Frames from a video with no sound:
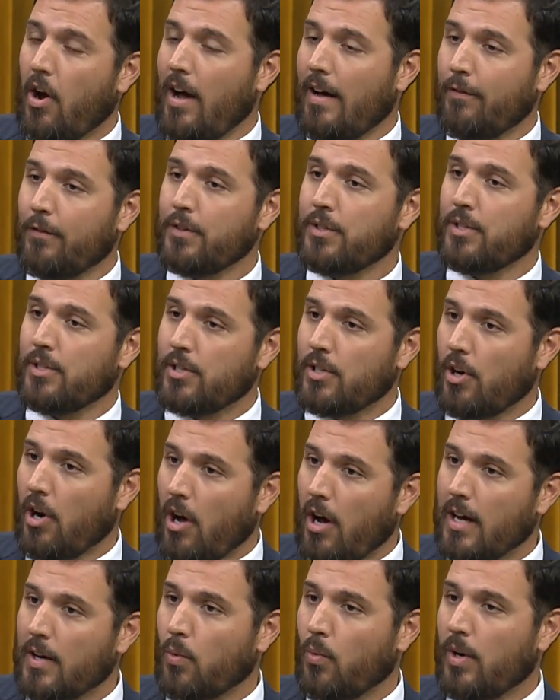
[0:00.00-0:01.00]
offices in
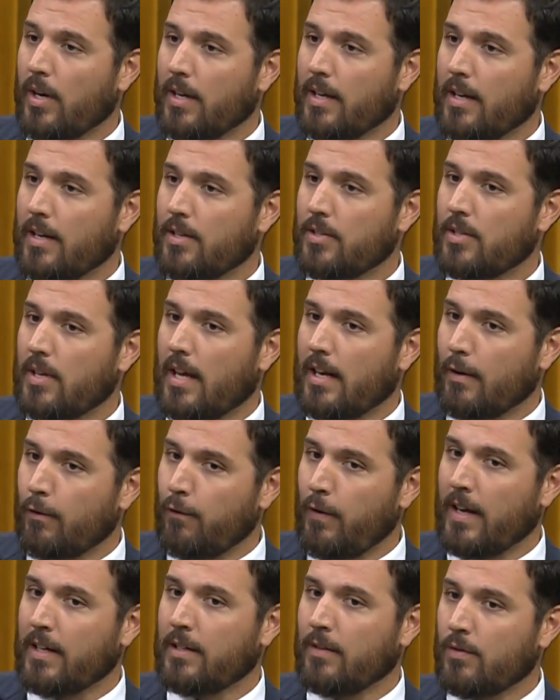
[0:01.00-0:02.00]
Ottawa is an
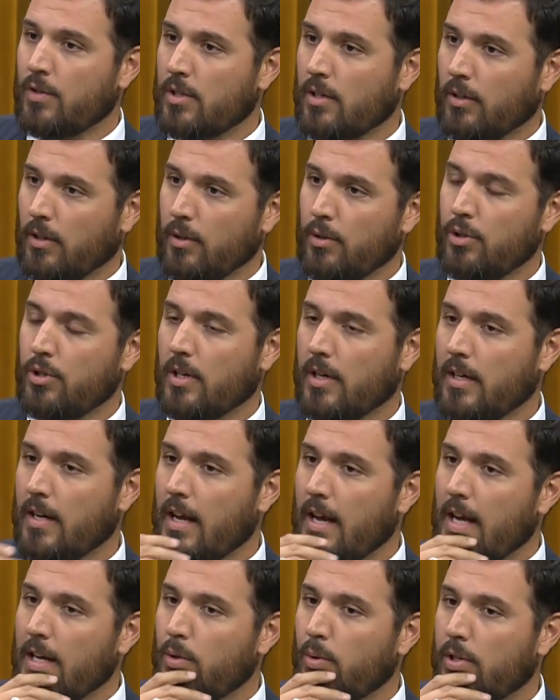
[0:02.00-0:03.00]
effective solution
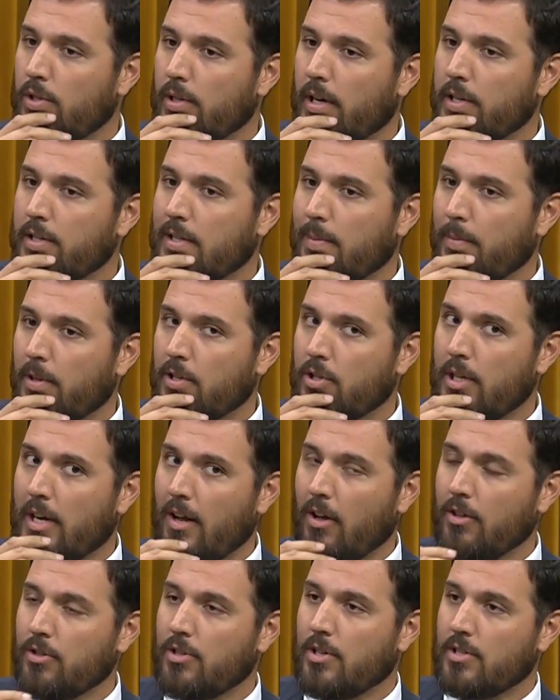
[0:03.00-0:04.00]
to address some of the
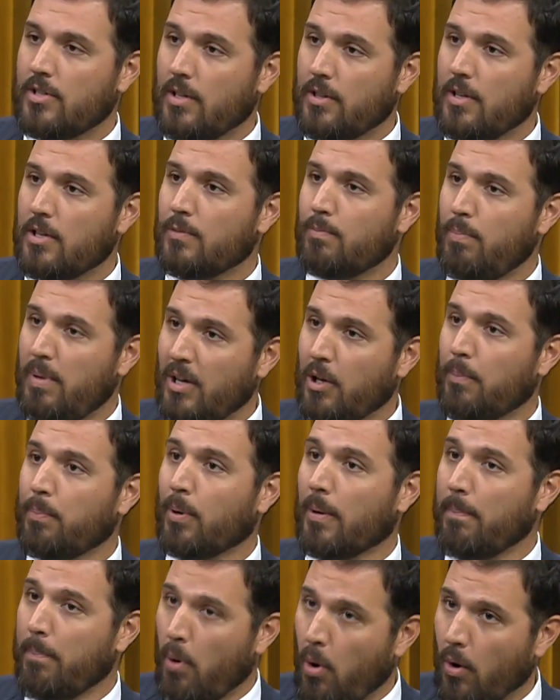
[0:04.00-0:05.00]
challenges that this bill
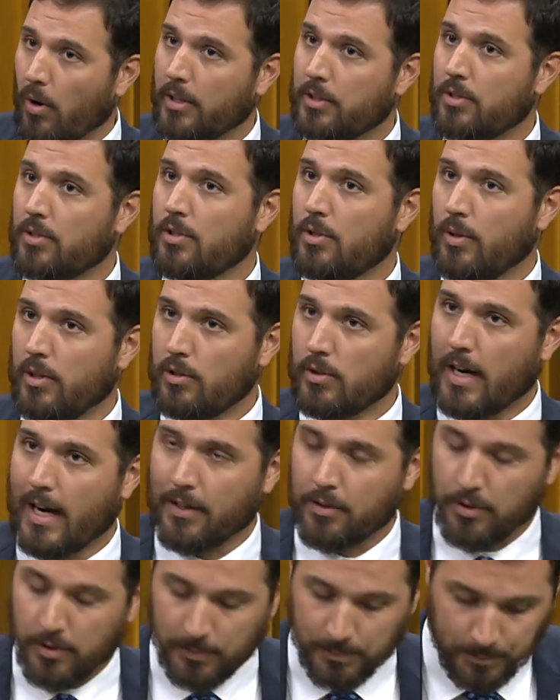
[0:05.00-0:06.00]
purports to
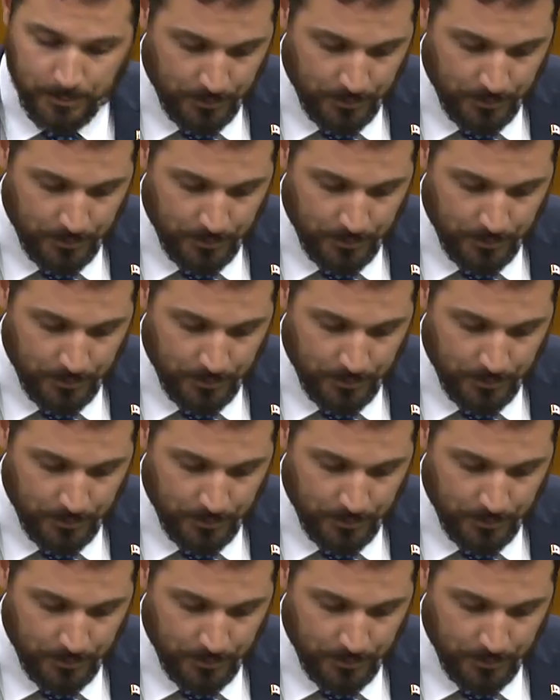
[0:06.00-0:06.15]
address